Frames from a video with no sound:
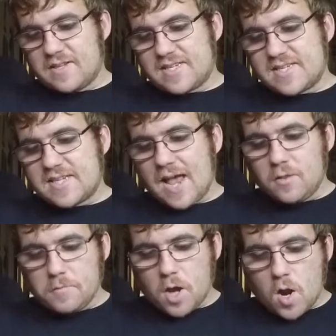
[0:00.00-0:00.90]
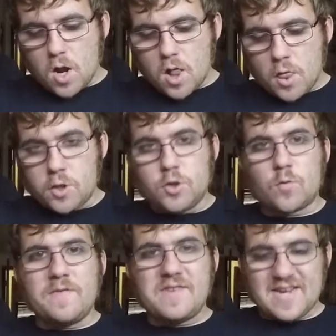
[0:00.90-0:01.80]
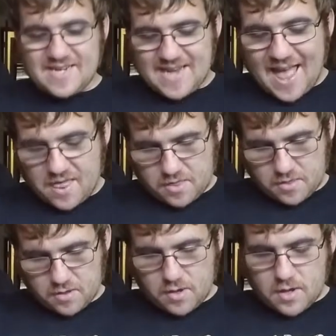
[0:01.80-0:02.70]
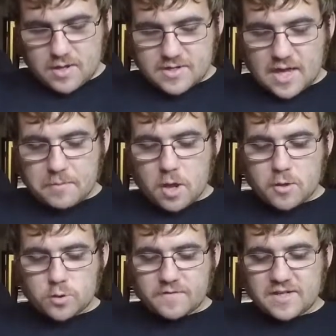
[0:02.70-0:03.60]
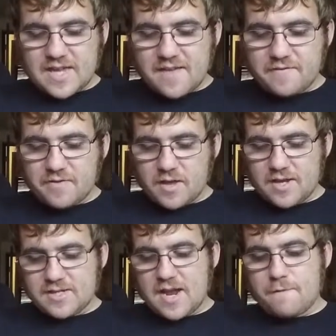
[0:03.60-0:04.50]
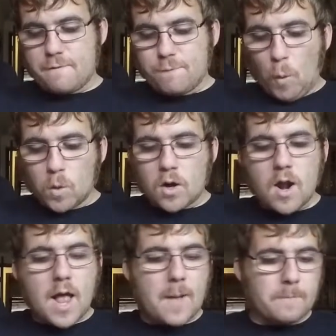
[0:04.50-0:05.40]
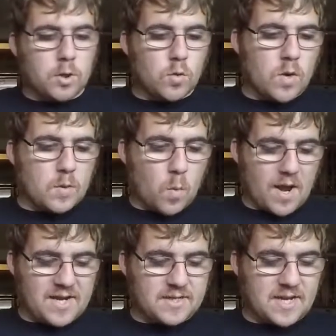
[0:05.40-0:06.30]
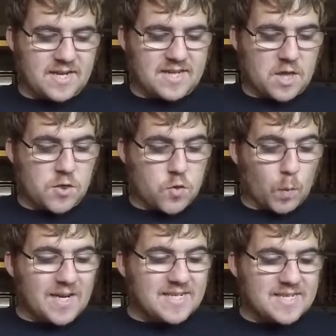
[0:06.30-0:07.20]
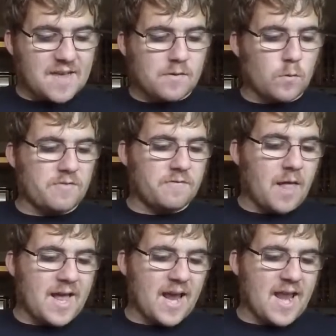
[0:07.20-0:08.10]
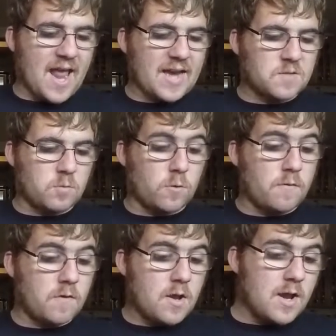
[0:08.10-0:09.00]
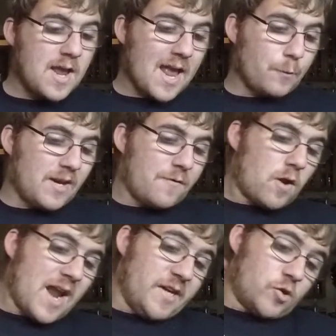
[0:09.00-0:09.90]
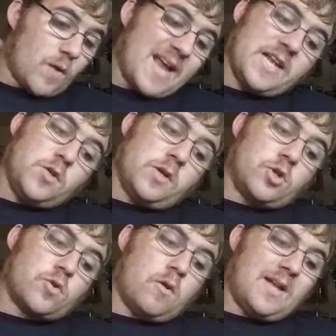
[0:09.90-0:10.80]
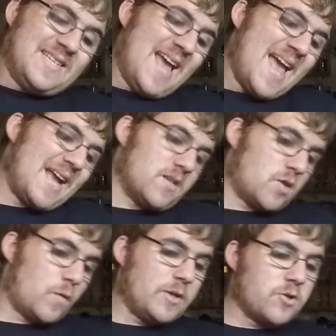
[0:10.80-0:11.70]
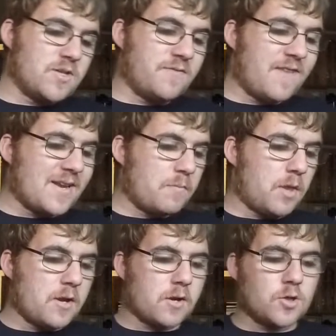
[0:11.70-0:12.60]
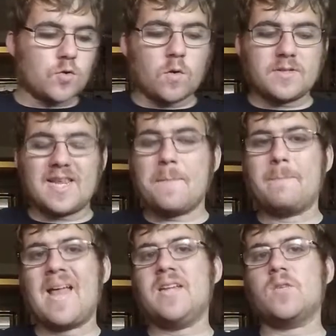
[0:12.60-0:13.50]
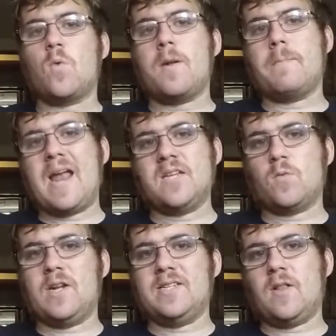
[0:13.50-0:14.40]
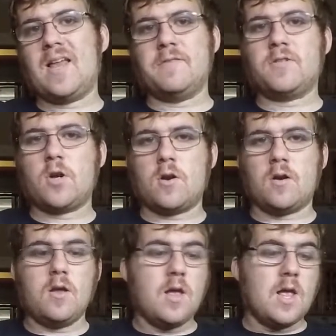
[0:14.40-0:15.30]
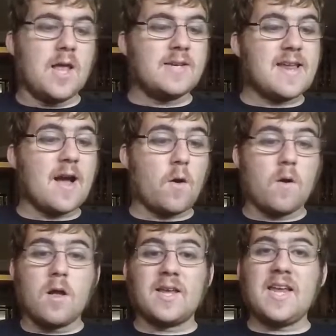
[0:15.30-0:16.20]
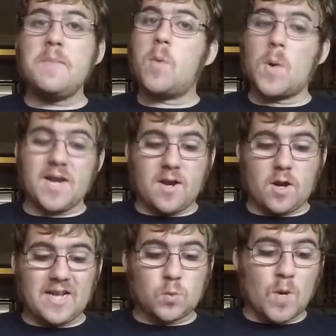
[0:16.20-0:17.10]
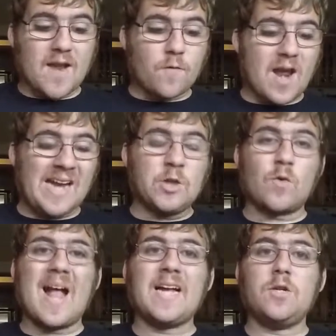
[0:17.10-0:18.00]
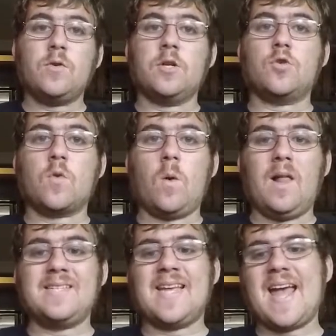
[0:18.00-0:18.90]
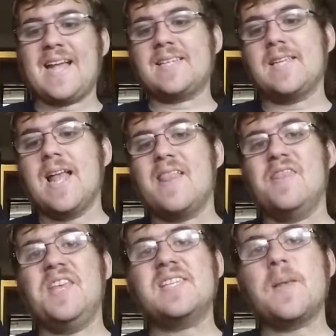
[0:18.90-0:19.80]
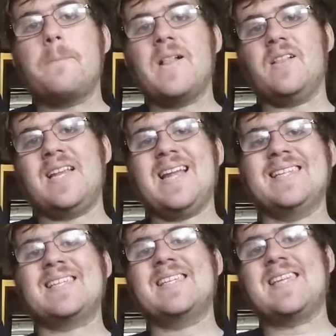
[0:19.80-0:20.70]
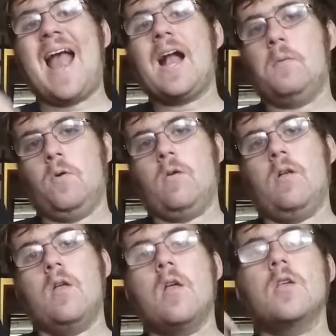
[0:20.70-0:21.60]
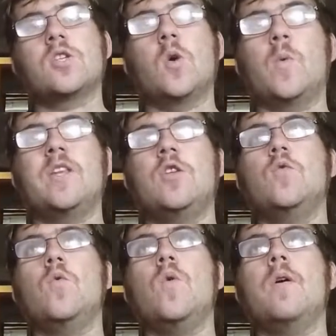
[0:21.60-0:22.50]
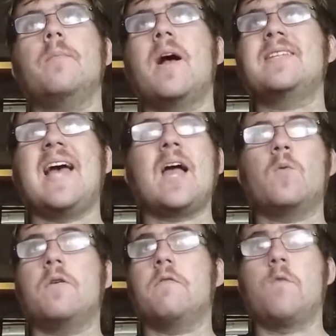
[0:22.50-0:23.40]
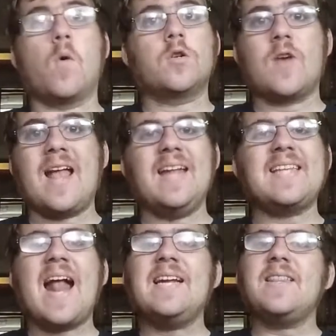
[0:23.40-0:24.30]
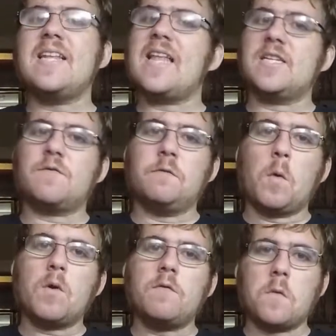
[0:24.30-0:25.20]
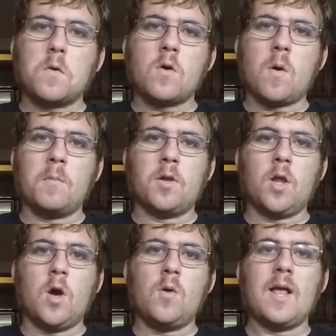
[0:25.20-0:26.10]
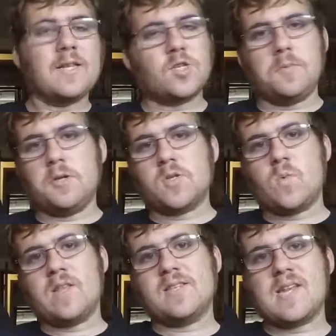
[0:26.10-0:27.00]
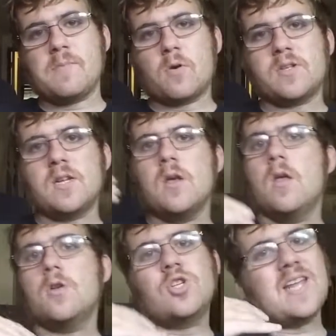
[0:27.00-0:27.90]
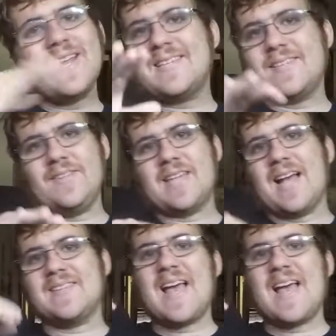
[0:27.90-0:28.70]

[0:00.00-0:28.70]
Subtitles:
Silumgar the Drifting Death. Silumgar the Drifting Death is a 4 blue and white. It is a 3/7 with flying and hexproof. And whenever a dragon you control attacks, creatures defending player controls get -1/-1 until end of turn. Now, key point here, it's whenever a dragon you control attacks. This ability is stackable. So when you attack with 4 dragons, anything that is 4/4 or below, assuming you swing at the same person, just instantly dies.